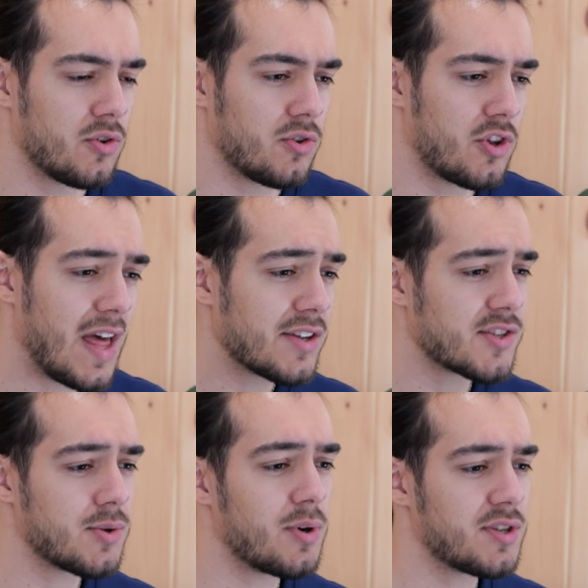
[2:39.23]
So that
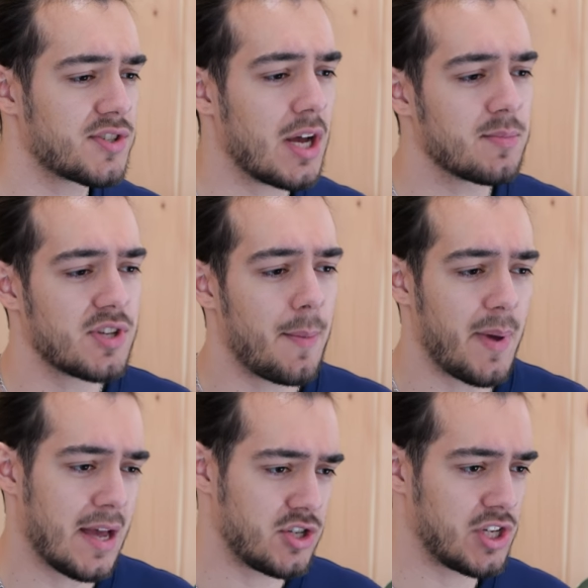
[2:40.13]
sort of sums
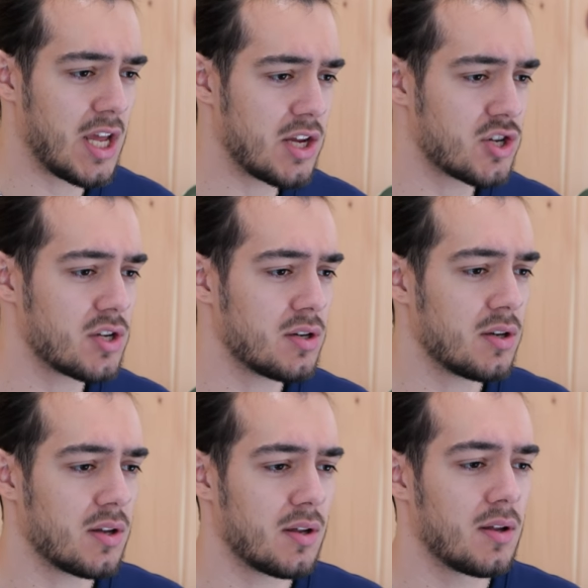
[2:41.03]
up education.